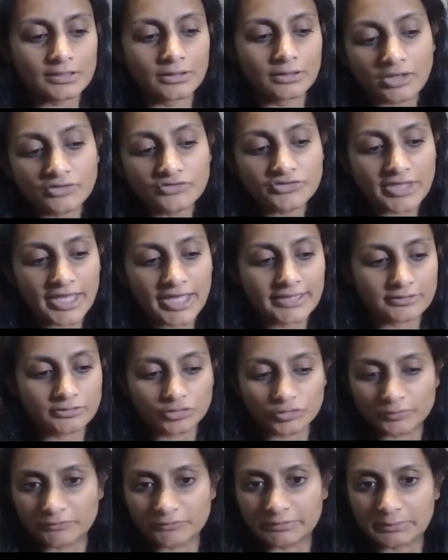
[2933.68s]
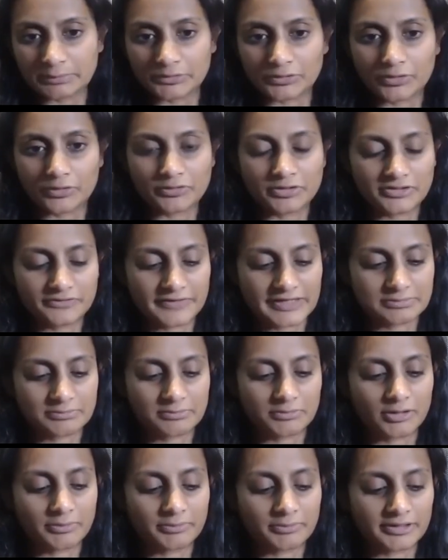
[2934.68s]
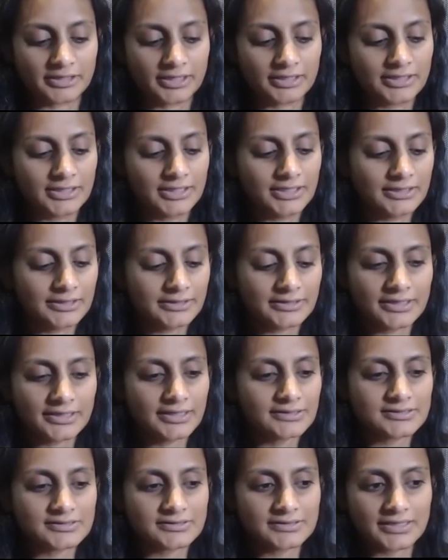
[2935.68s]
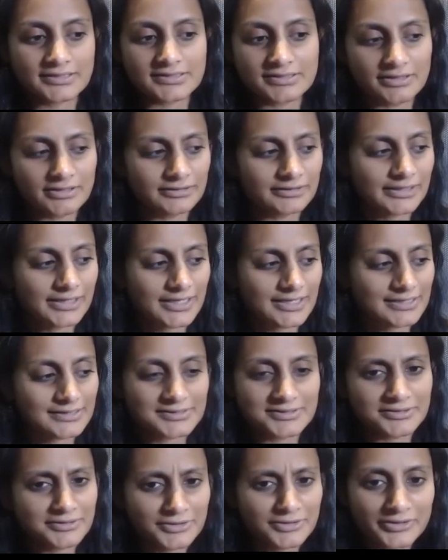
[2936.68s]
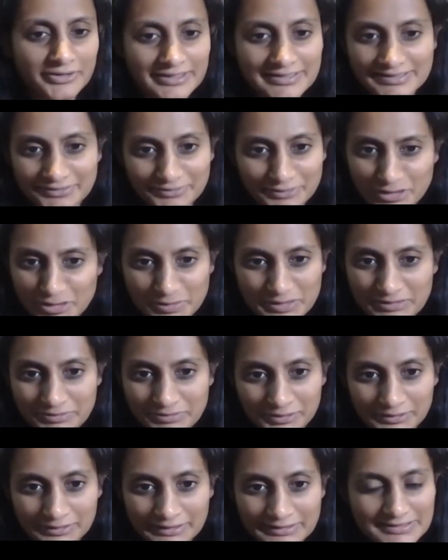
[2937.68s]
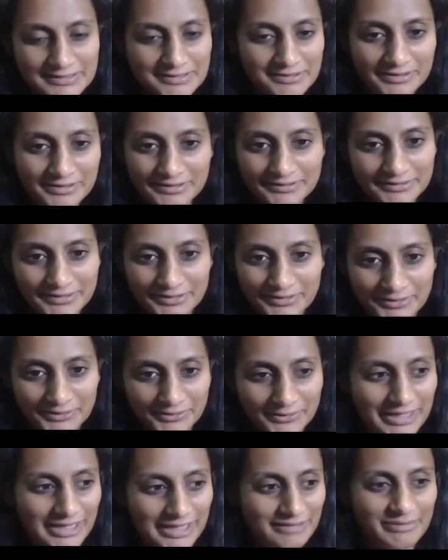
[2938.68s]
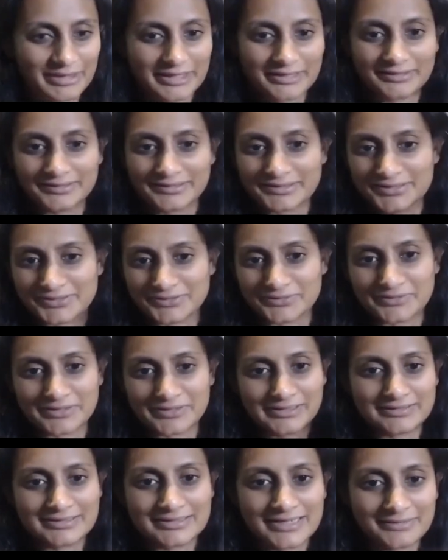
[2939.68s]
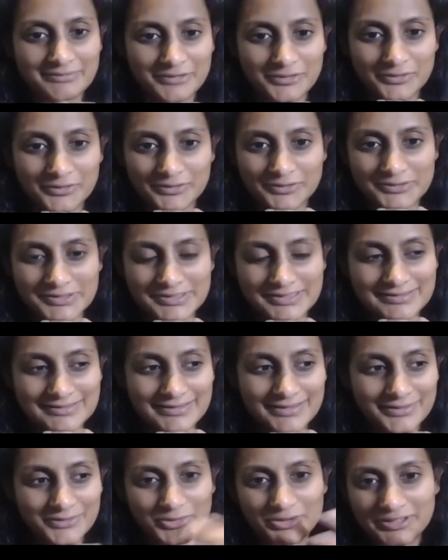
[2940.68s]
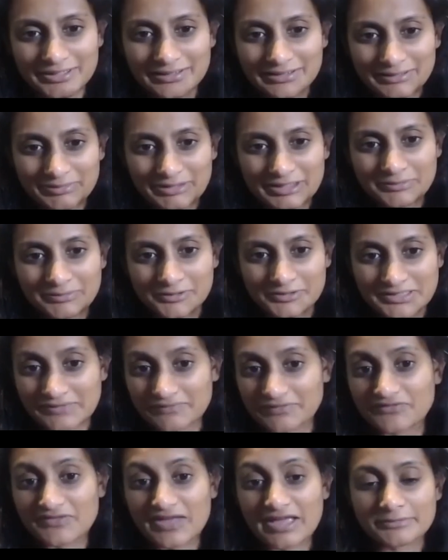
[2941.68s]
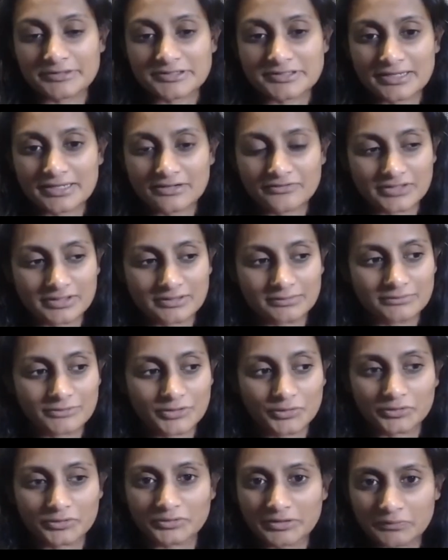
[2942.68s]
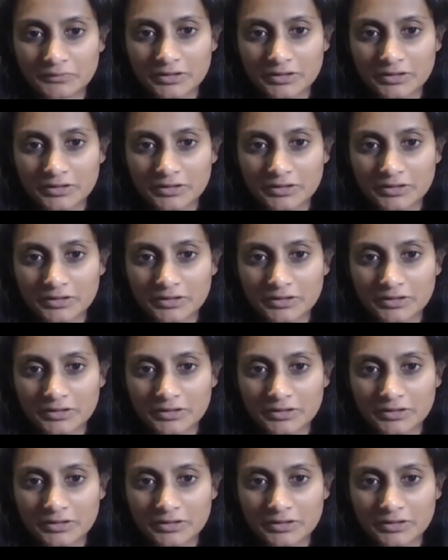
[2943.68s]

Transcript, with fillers: of that group of people who own investment property, it's not crazy rich people. It's not, you know, land barons or real estate moguls. It's like ordinary people. 75% of them own only